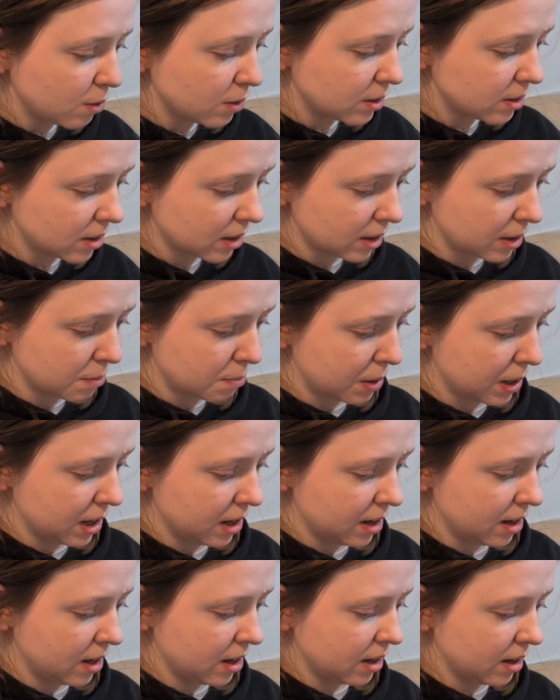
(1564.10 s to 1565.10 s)
was gonna
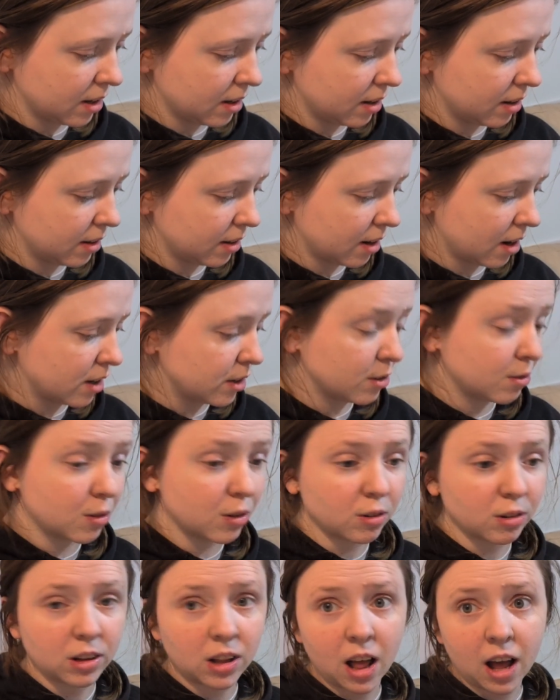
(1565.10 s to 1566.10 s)
be kind of
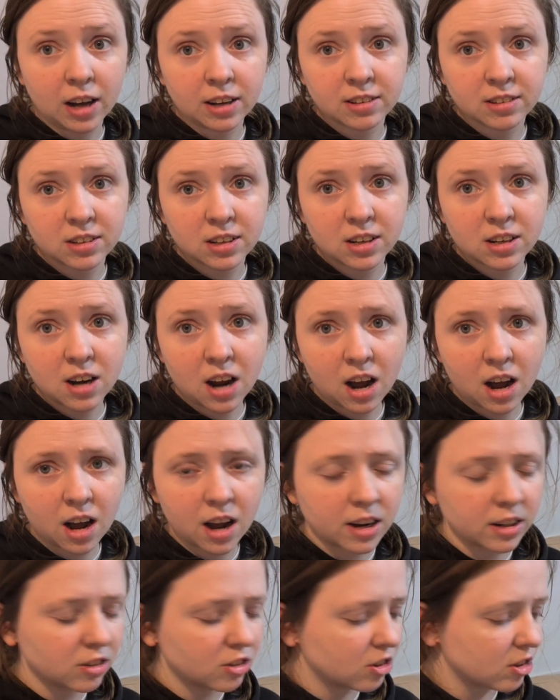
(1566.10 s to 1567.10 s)
a relaxing
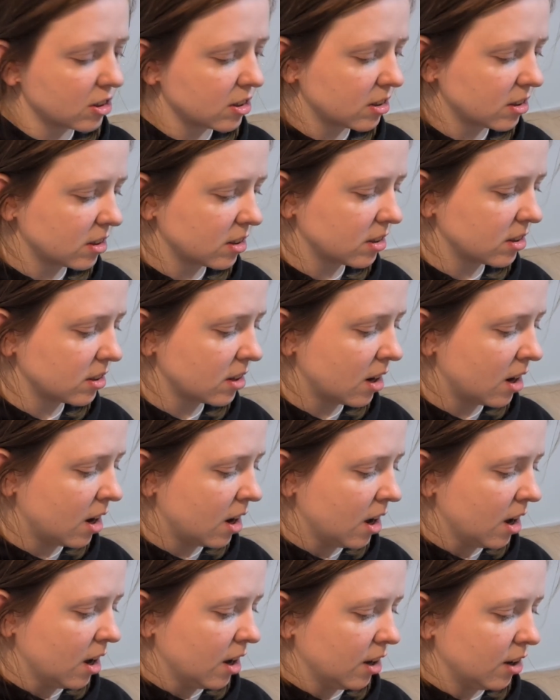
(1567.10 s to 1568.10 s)
night, just,
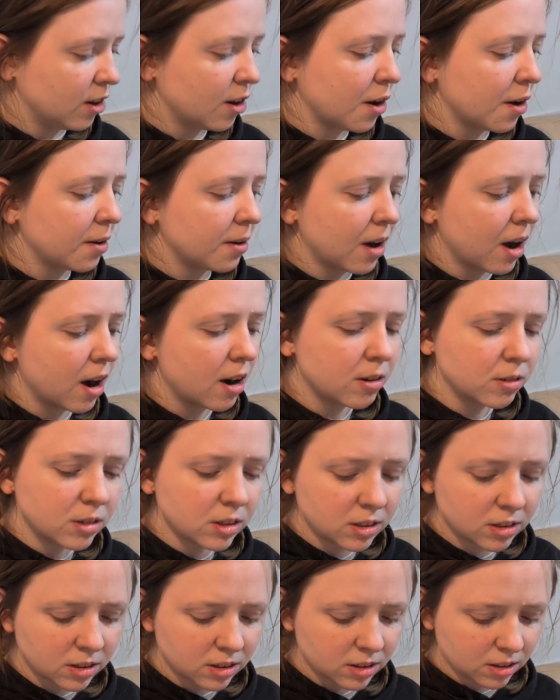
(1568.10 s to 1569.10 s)
you know, I
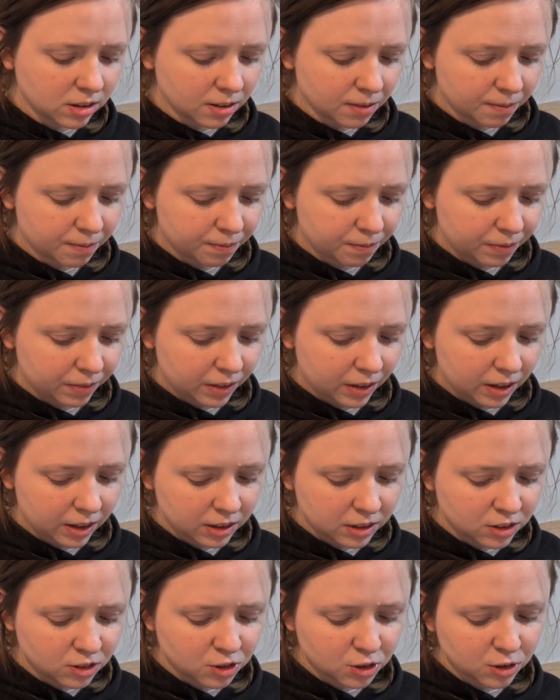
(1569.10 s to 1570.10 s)
was
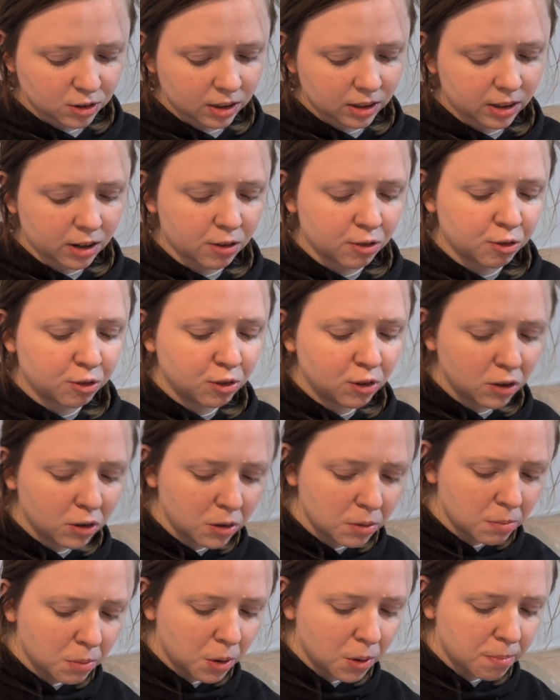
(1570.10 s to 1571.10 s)
gonna do like a
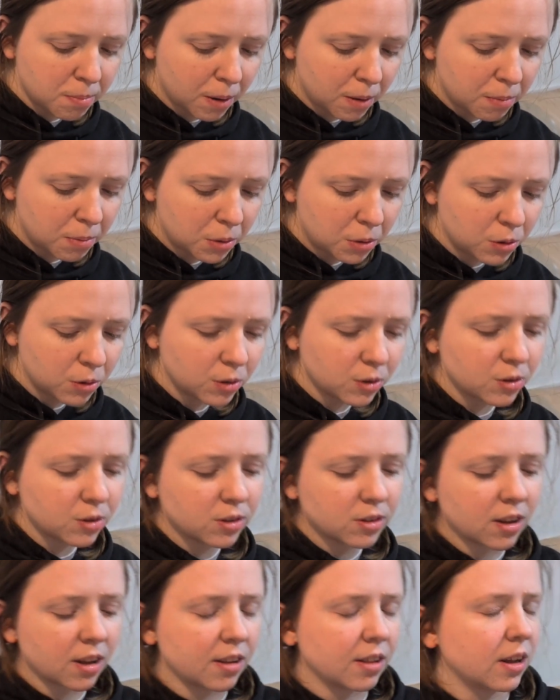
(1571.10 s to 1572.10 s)
few more
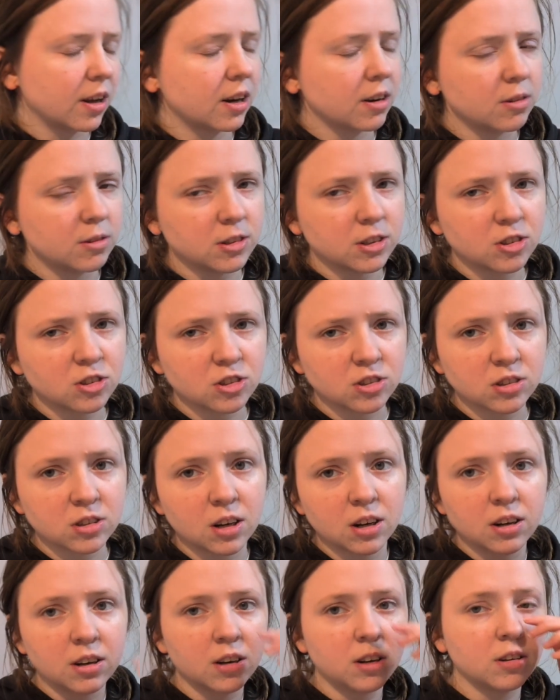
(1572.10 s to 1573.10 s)
bobbles and then I was just
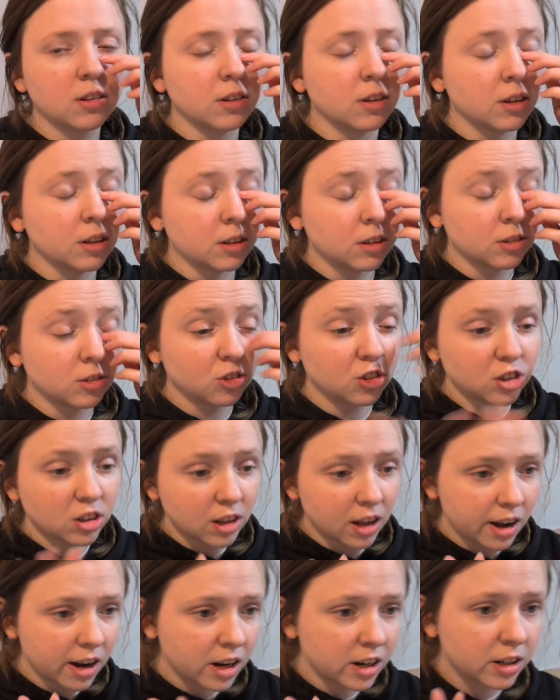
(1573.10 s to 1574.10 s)
gonna like chill
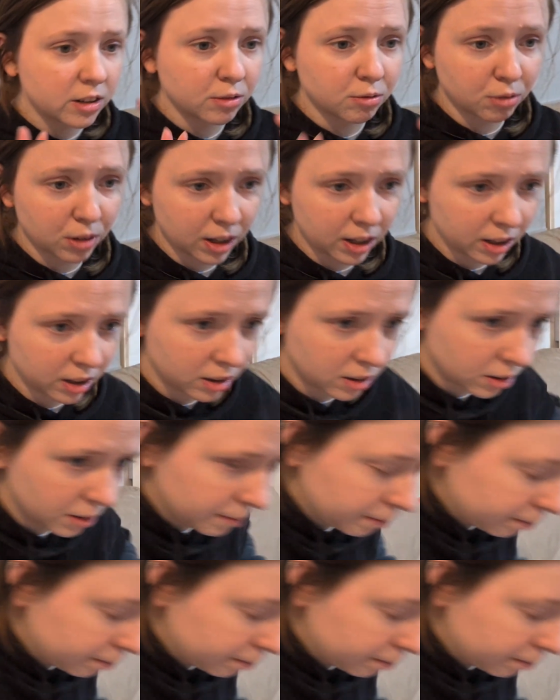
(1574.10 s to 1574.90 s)
out and read